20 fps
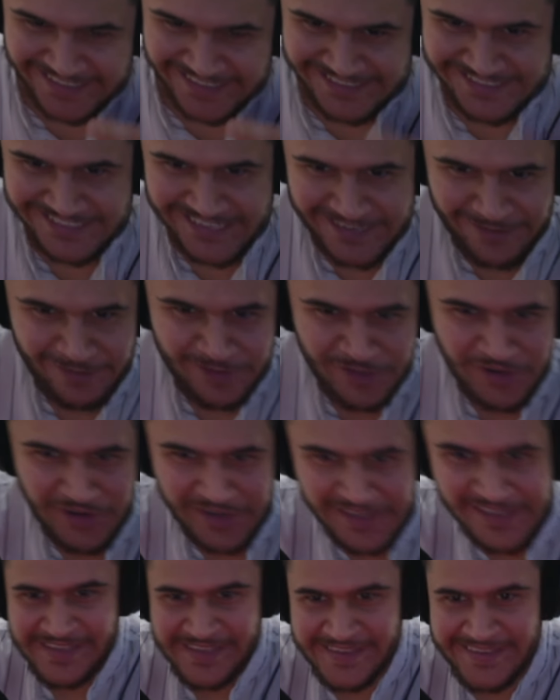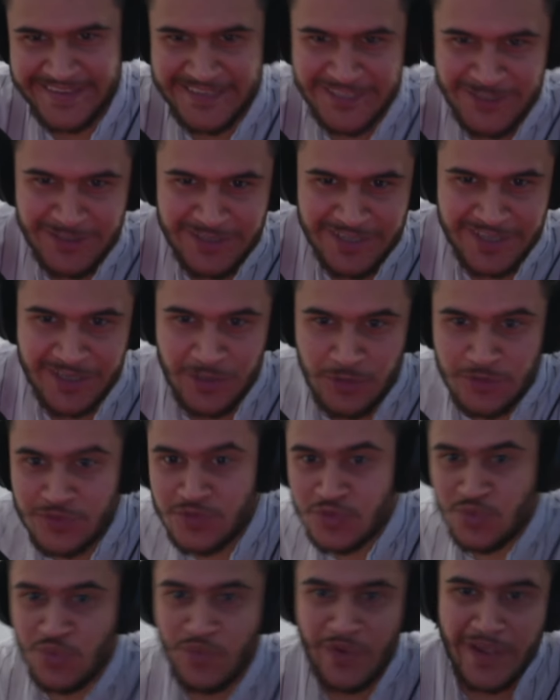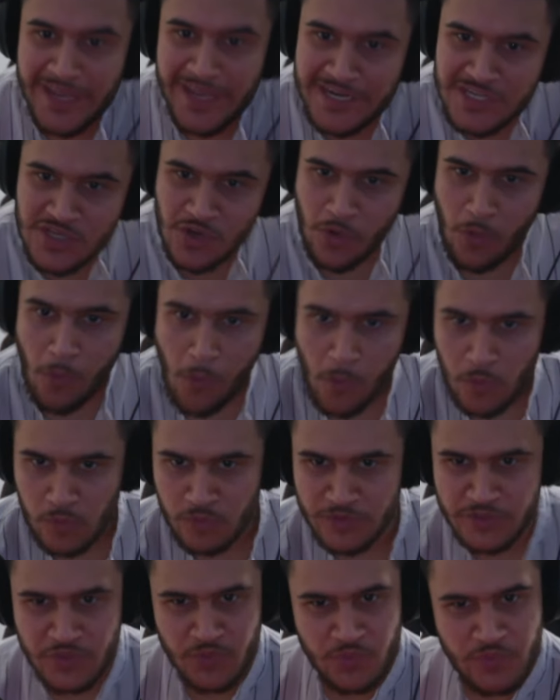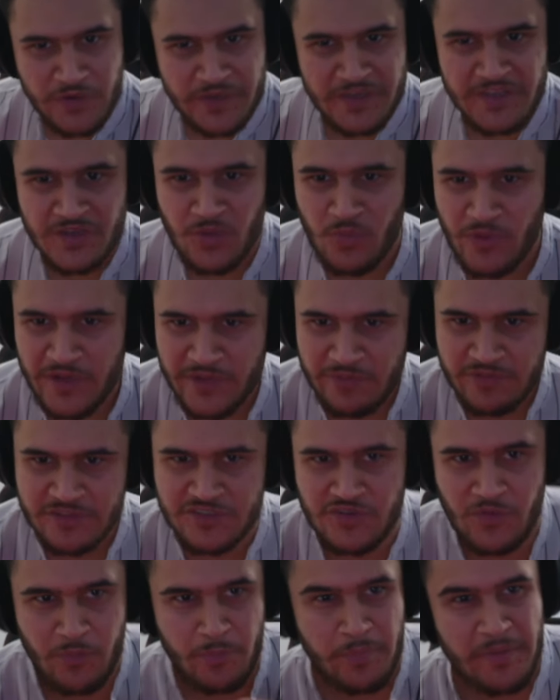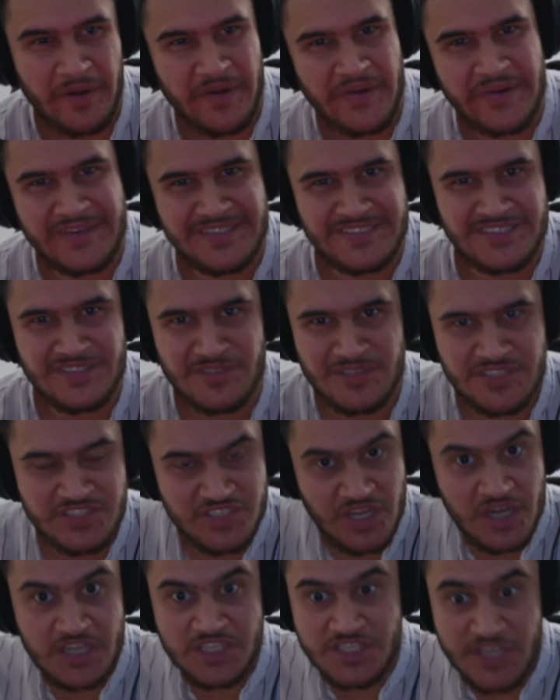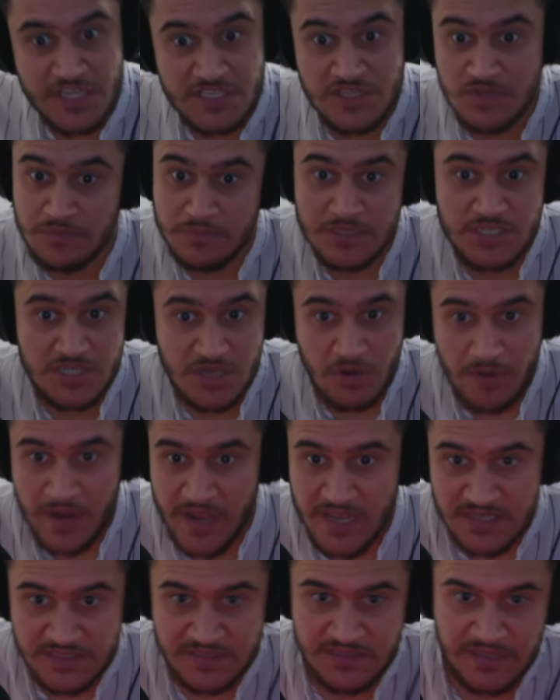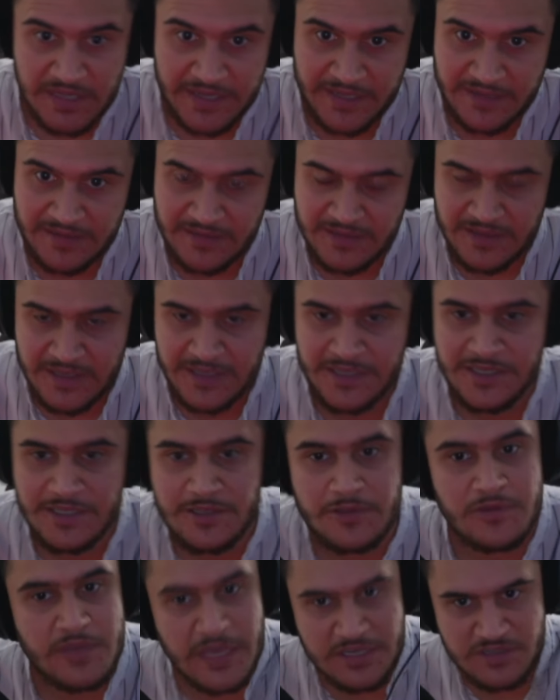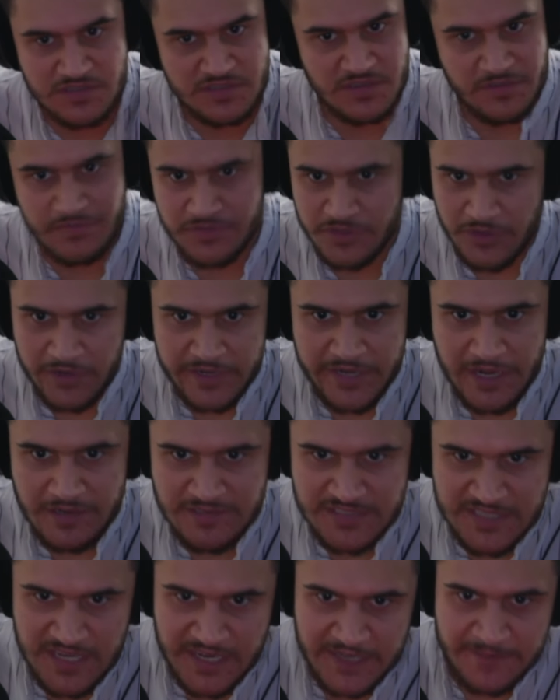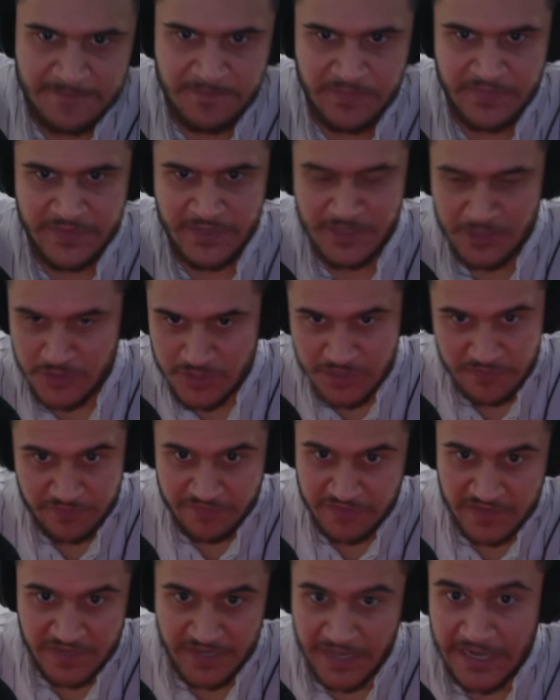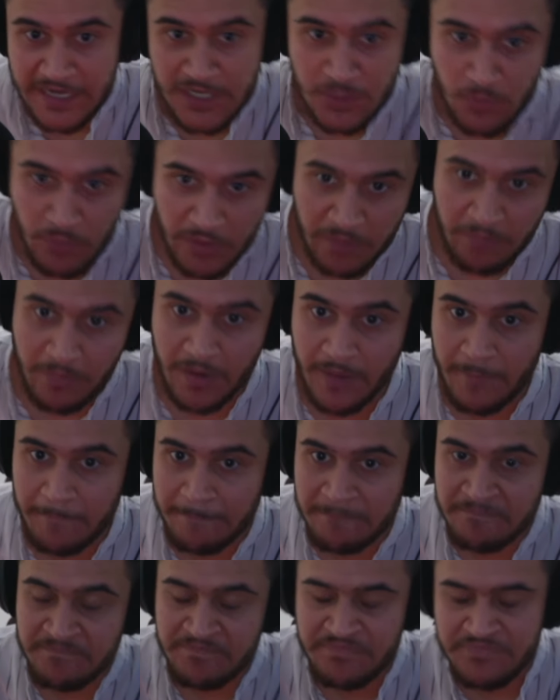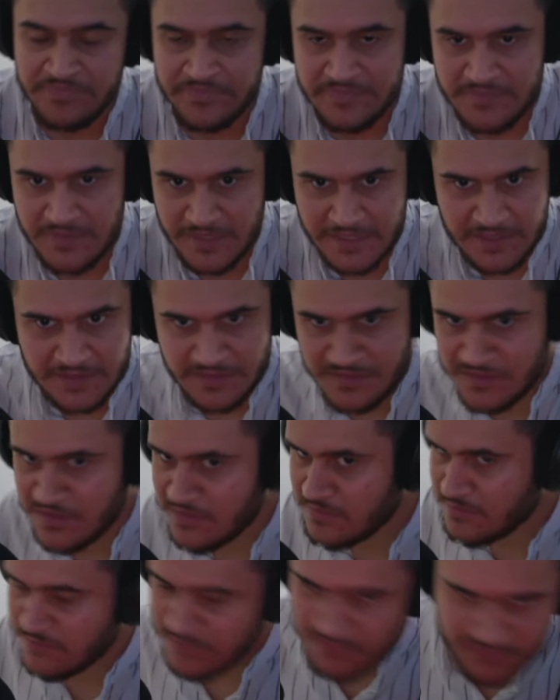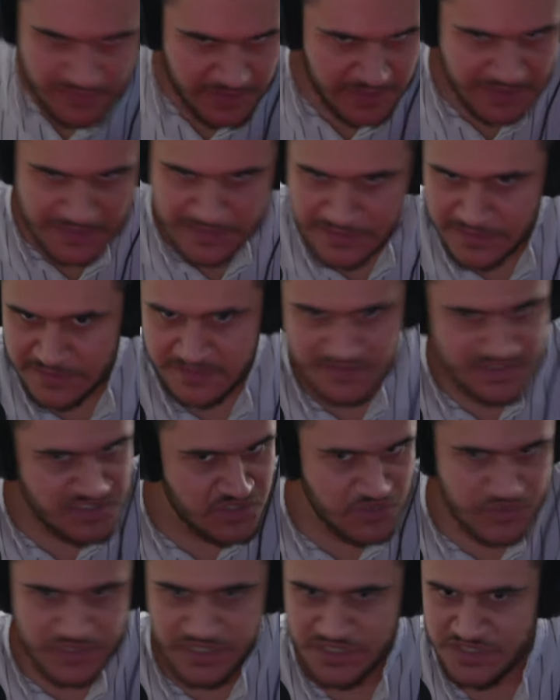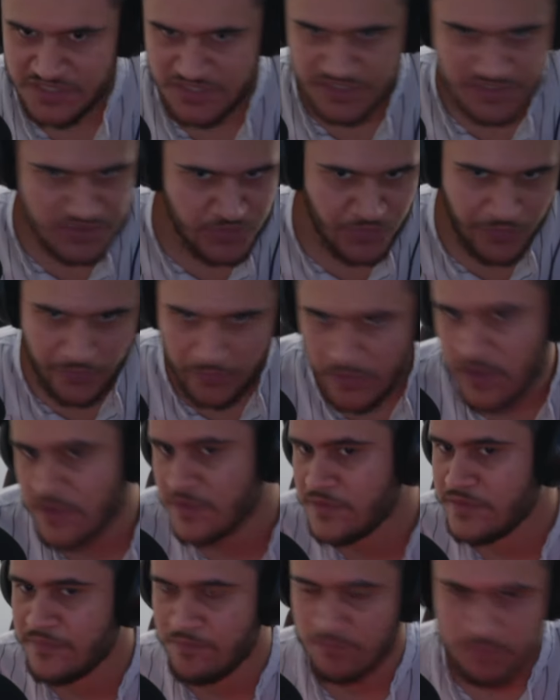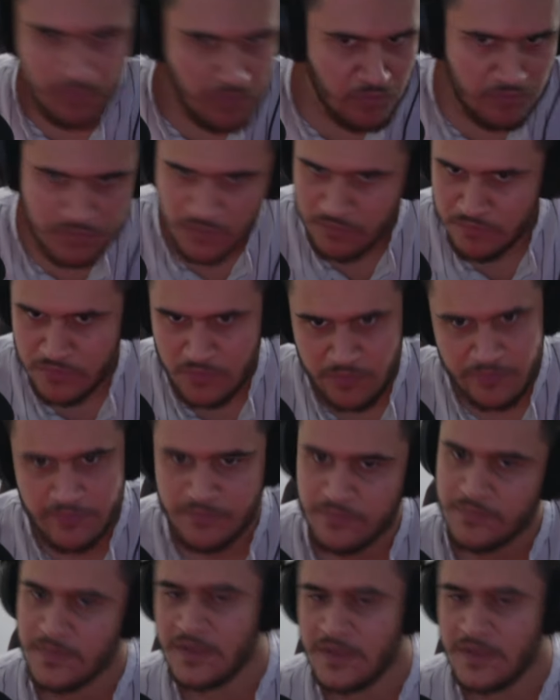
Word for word: it's like when you're a kid, you could go through any hole when you're running away with your parents, you know, they're trying to chase you, beat your ass. Like you got yourself dirty outside and you could fit anywhere, bro. Like in the freaky streets, just run, boom, boom, boom